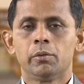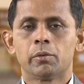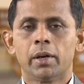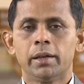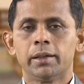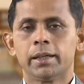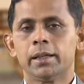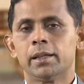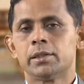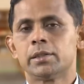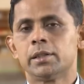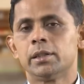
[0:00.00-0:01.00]
kinetic
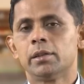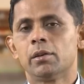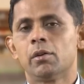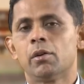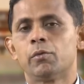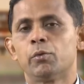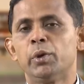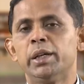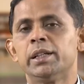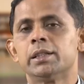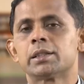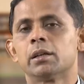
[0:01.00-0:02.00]
energy of
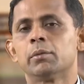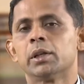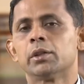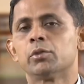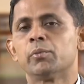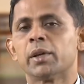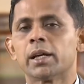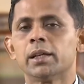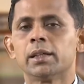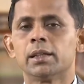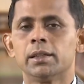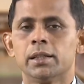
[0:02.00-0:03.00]
wind is converted to
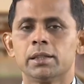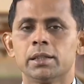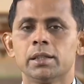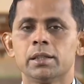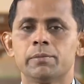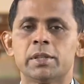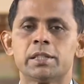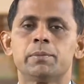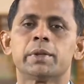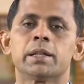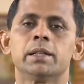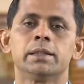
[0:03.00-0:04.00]
mechanical energy,
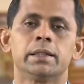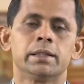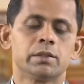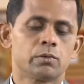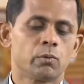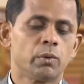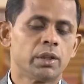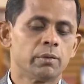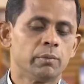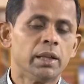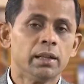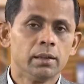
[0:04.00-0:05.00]
specifically that is
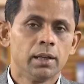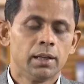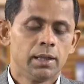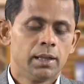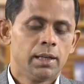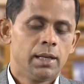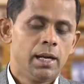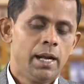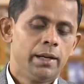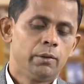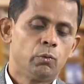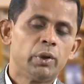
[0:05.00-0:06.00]
windmill,
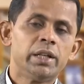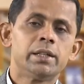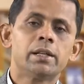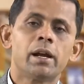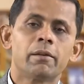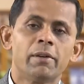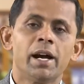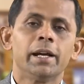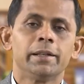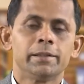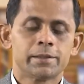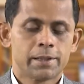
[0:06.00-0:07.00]
and wind
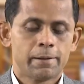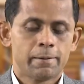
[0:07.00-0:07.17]
turbines